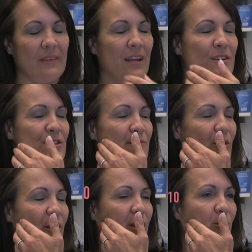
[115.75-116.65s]
I just
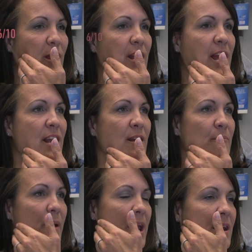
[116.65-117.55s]
feel like a
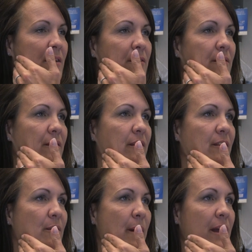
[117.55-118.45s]
radiating pain
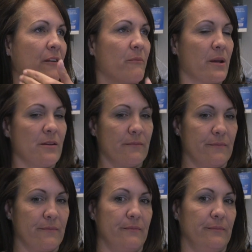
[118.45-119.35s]
in the back of my
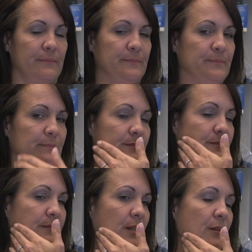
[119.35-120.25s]
yeah,
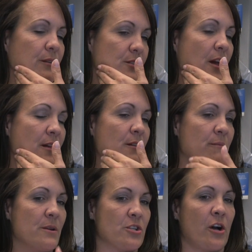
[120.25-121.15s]
on that right, side. side.
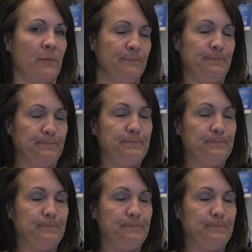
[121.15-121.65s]
of my jaw.